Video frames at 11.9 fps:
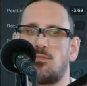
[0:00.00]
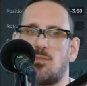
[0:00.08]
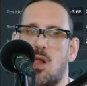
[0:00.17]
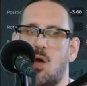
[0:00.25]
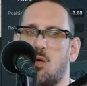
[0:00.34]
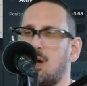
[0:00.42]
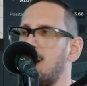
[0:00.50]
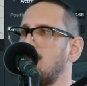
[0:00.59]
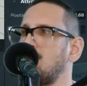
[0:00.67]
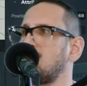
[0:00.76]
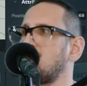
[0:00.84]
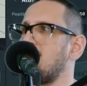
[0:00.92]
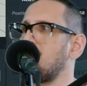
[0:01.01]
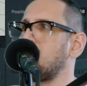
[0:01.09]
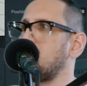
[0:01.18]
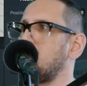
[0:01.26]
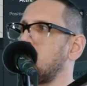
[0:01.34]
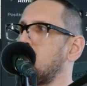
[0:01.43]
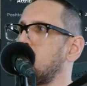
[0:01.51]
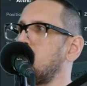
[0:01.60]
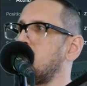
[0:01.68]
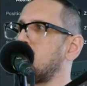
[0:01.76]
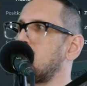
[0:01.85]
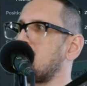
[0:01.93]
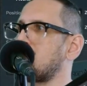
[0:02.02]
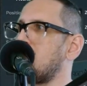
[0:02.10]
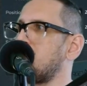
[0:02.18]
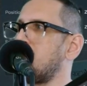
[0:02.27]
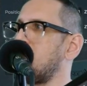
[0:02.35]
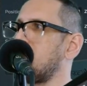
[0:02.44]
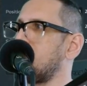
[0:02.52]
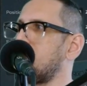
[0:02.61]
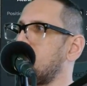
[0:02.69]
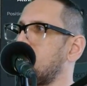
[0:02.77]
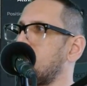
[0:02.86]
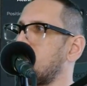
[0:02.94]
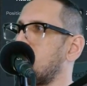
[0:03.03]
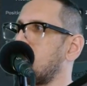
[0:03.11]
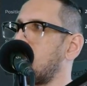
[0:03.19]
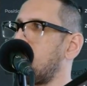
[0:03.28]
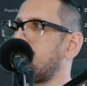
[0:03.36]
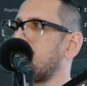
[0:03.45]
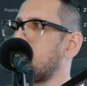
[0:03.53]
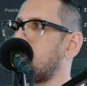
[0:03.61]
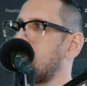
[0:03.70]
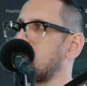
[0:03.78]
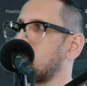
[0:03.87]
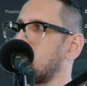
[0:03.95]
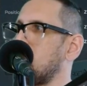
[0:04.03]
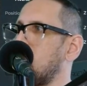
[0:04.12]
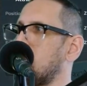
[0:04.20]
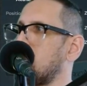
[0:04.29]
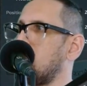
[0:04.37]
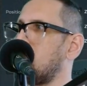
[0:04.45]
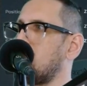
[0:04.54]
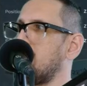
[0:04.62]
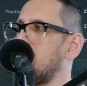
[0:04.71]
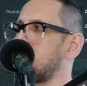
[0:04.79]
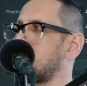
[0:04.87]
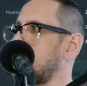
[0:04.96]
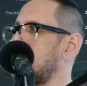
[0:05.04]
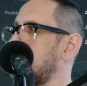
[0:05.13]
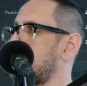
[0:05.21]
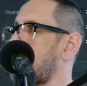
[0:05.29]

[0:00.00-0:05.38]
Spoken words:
Okay, we see that blue text up here. That's the Lord Lorem Ipsum.